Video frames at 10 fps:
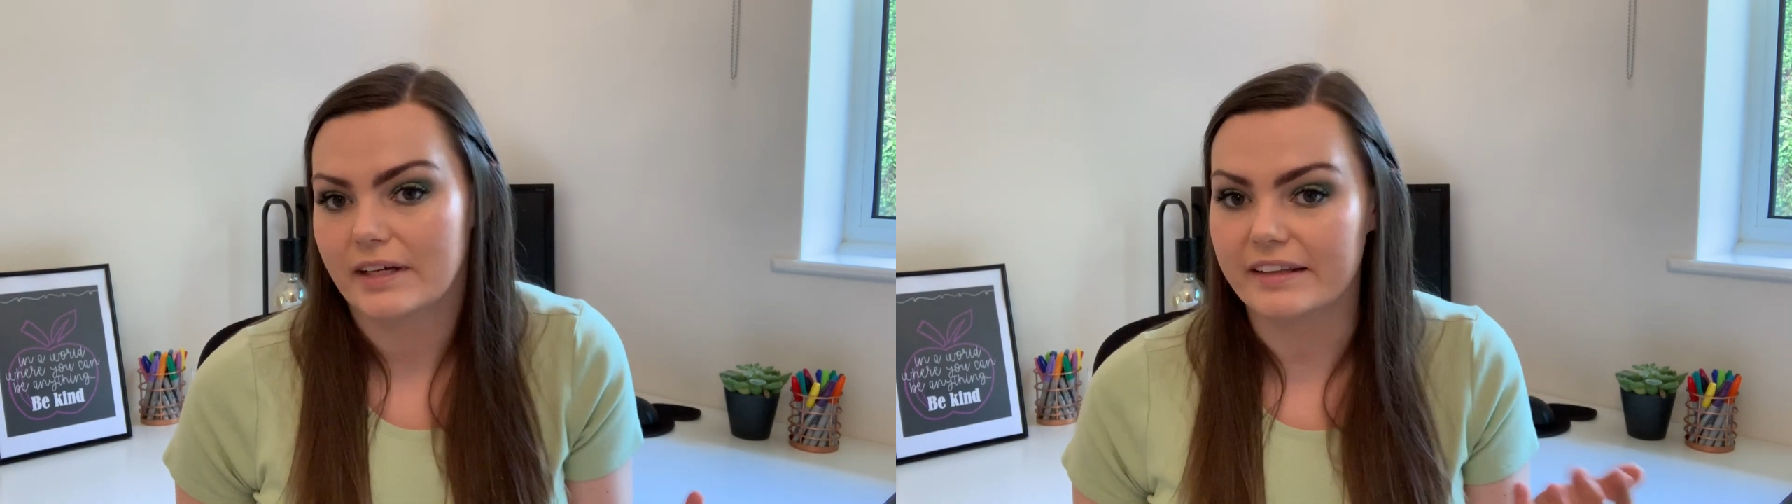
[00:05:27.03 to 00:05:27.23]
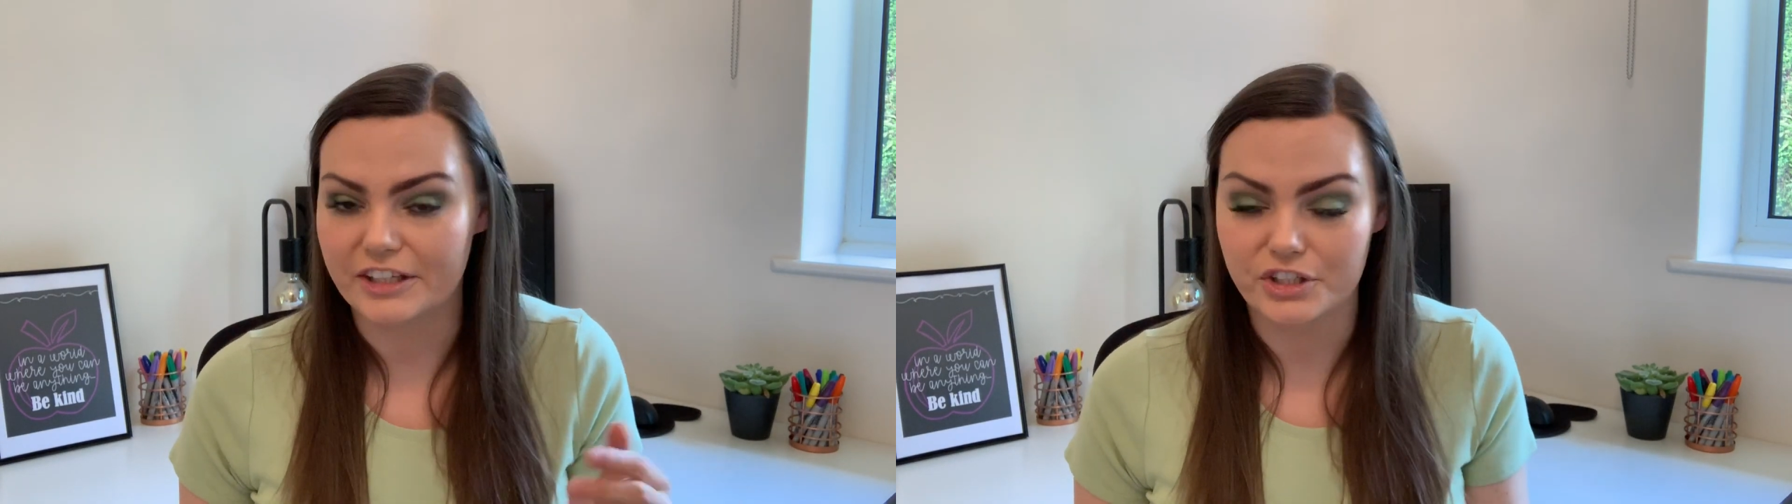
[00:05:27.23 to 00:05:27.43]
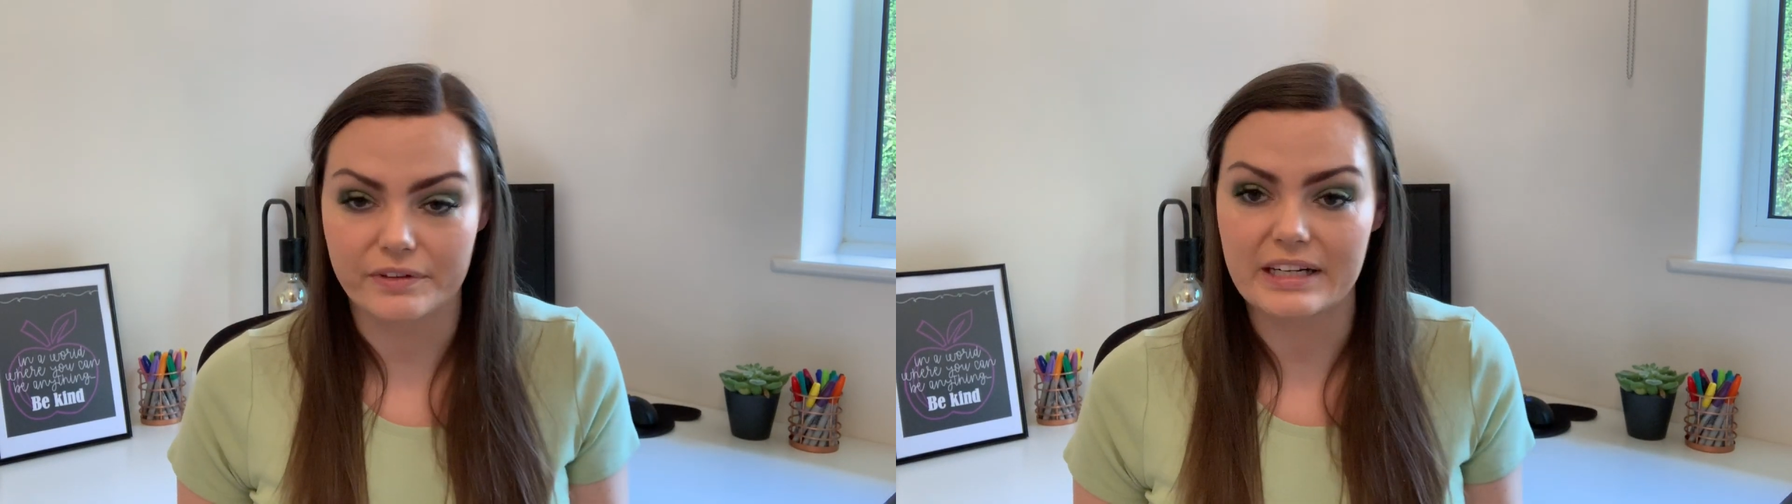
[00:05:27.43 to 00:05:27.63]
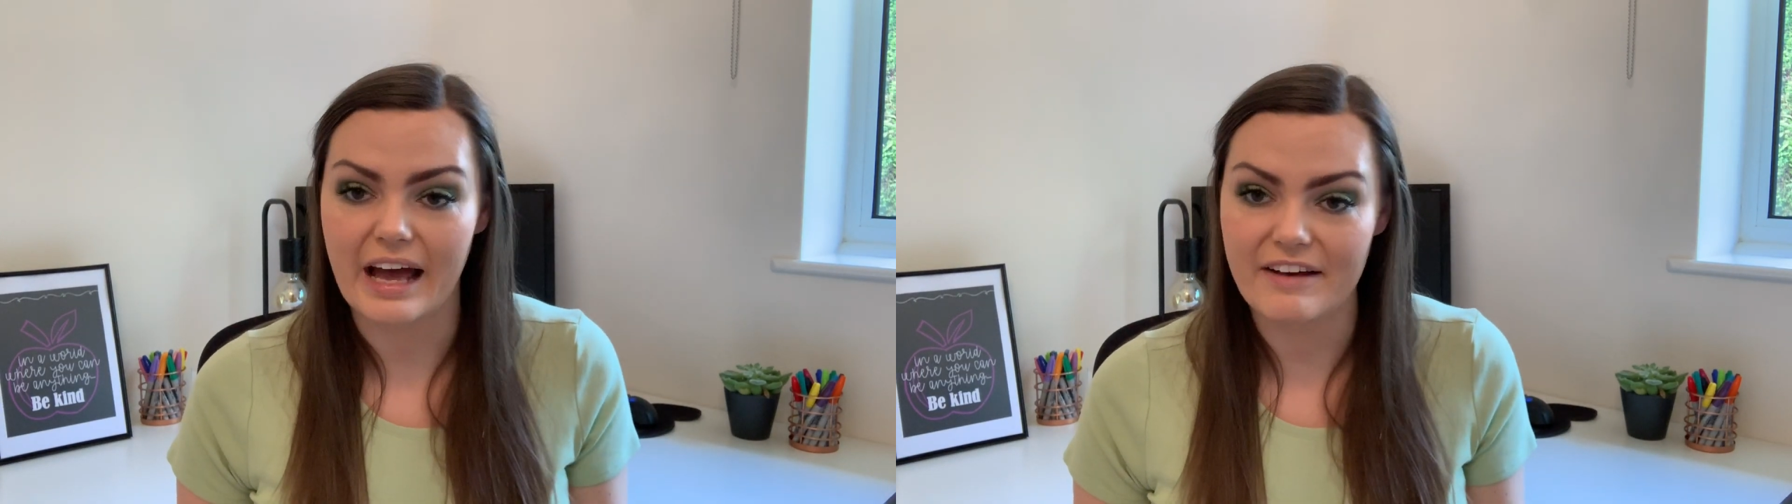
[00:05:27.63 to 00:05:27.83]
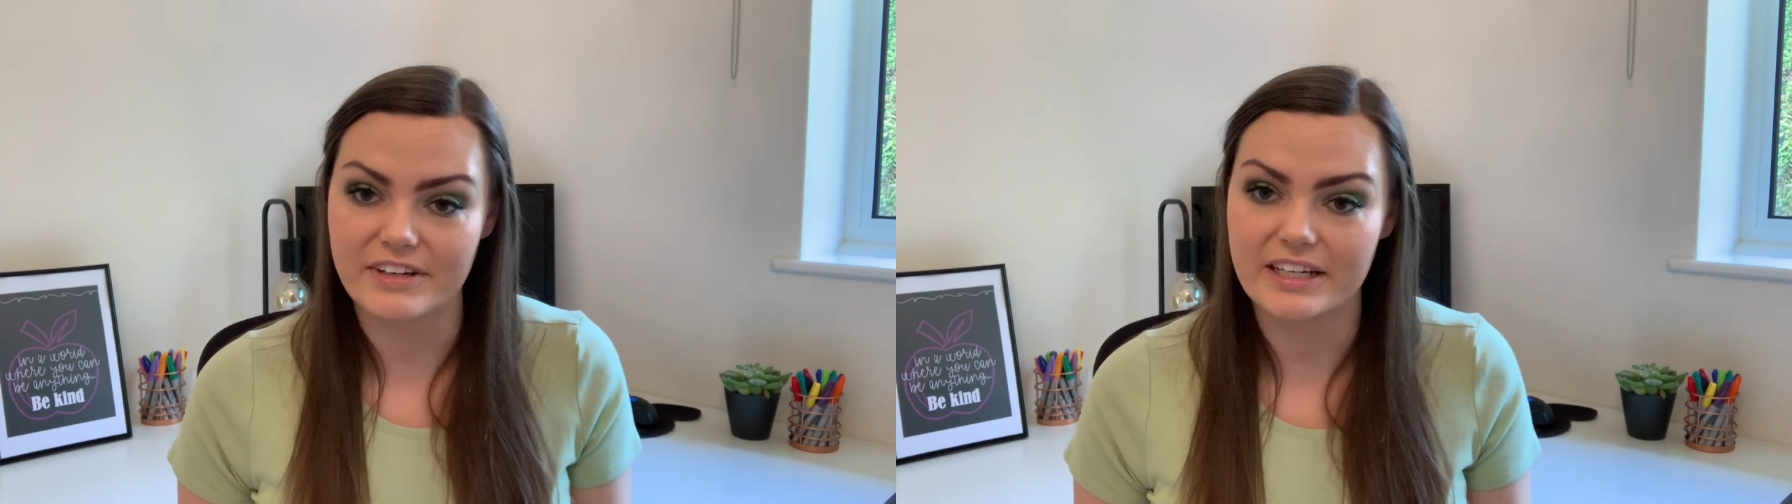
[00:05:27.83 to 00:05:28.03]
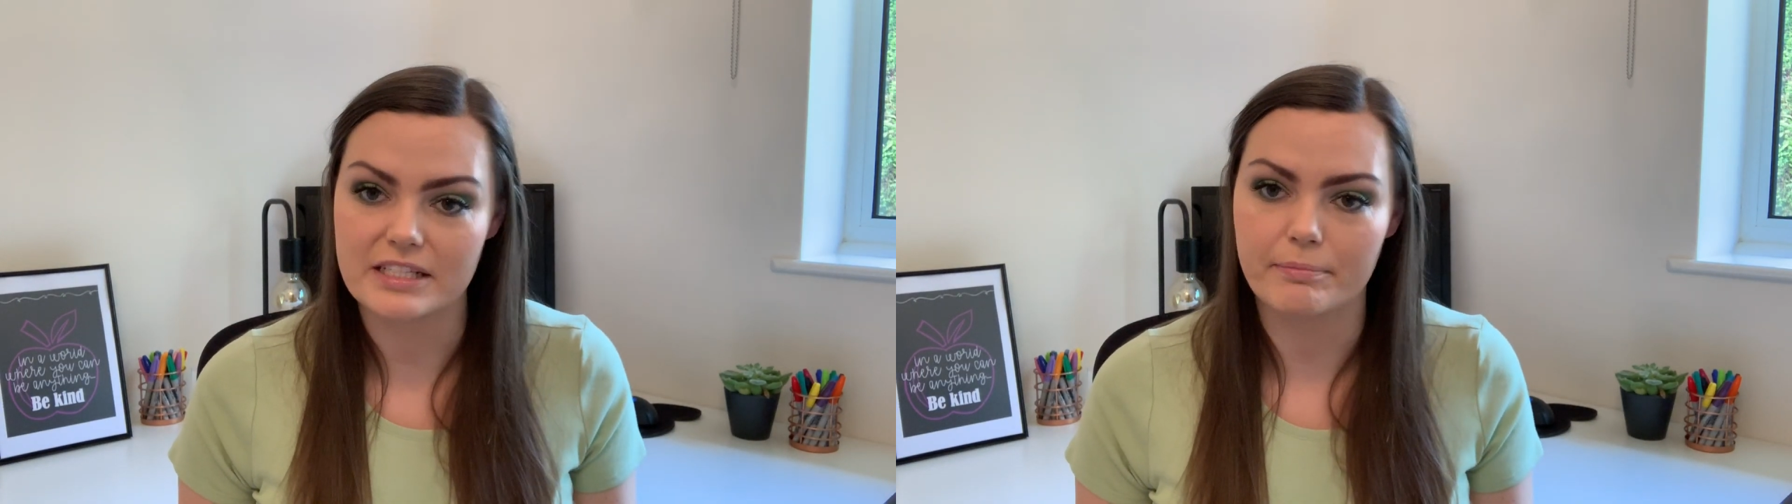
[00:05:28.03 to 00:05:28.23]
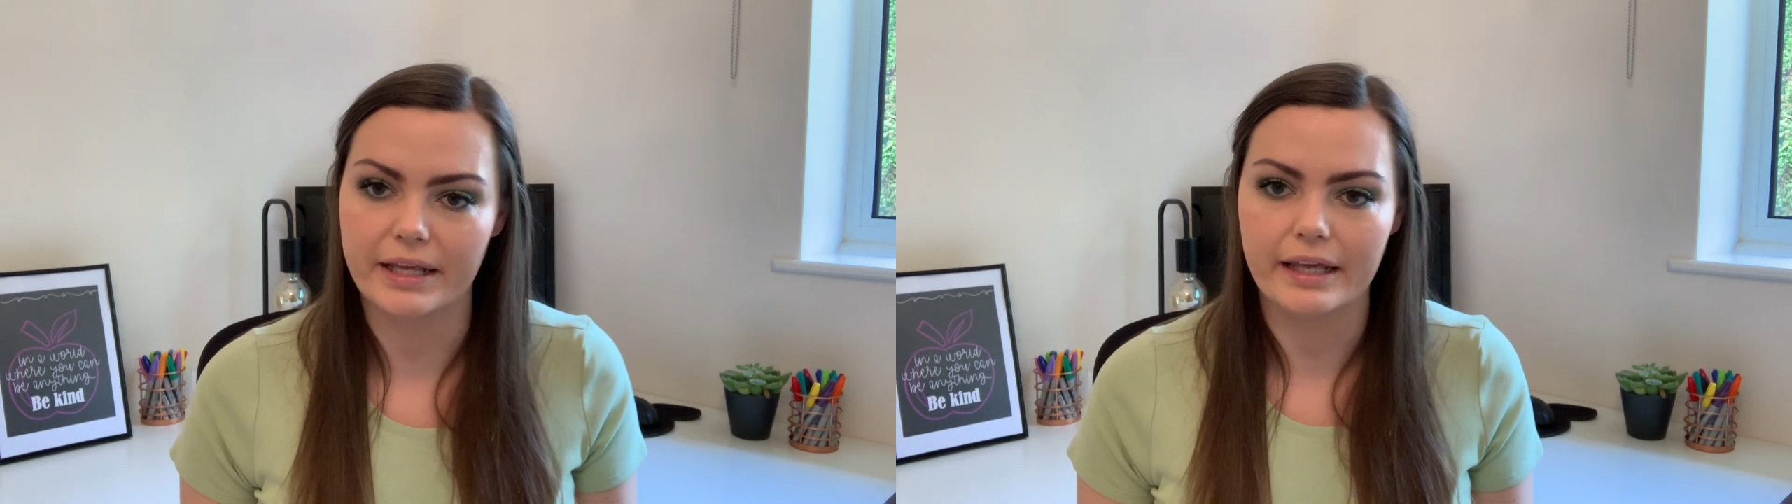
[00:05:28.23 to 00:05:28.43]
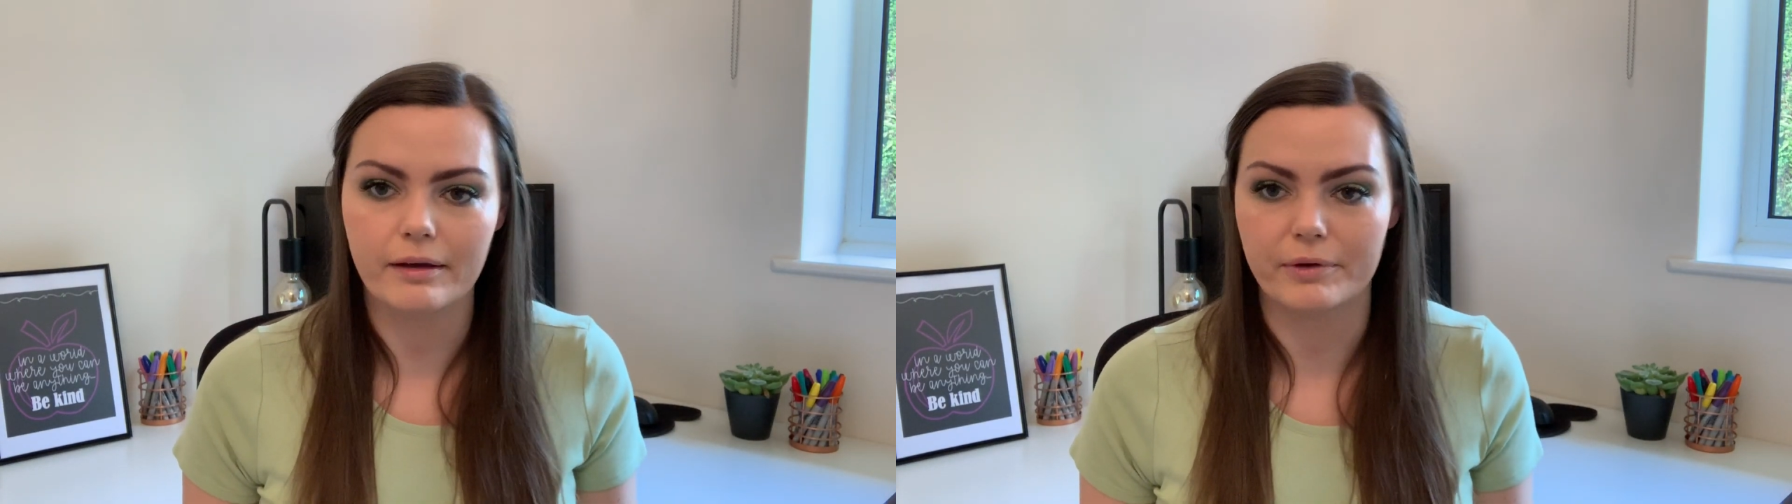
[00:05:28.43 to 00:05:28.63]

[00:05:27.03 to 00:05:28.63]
unless you're really having a debate,